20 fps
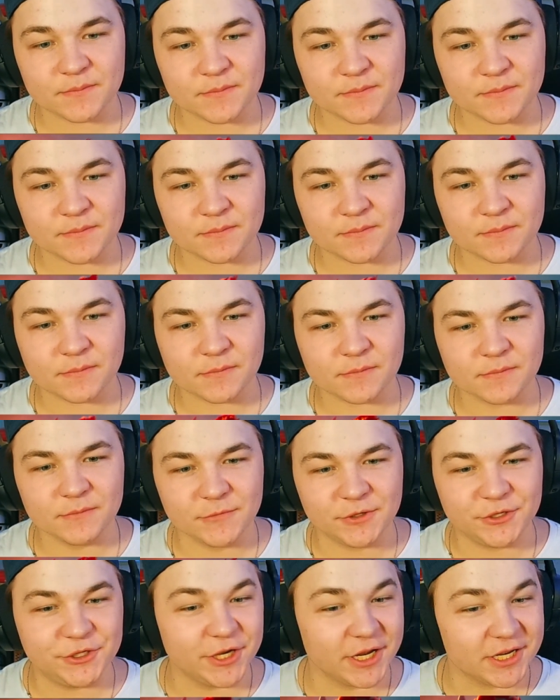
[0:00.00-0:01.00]

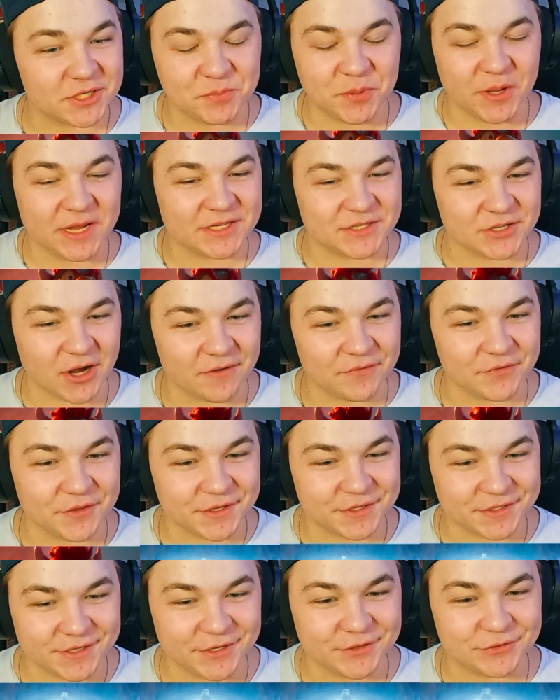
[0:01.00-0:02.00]
Open the Just gates. based off of
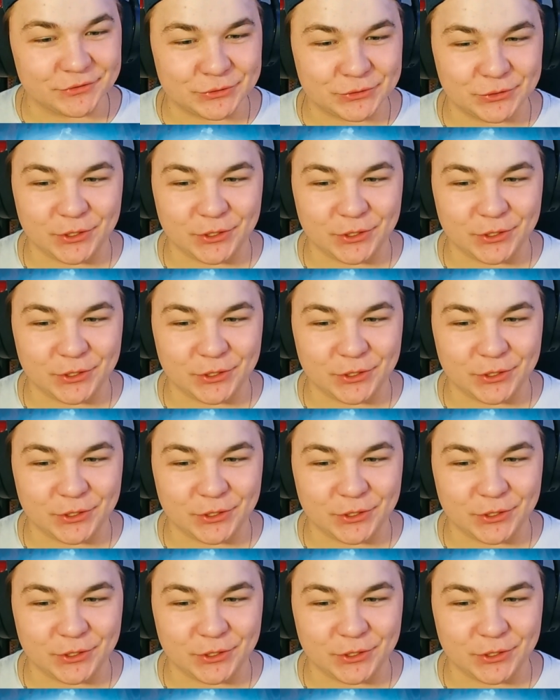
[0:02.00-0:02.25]
this teaser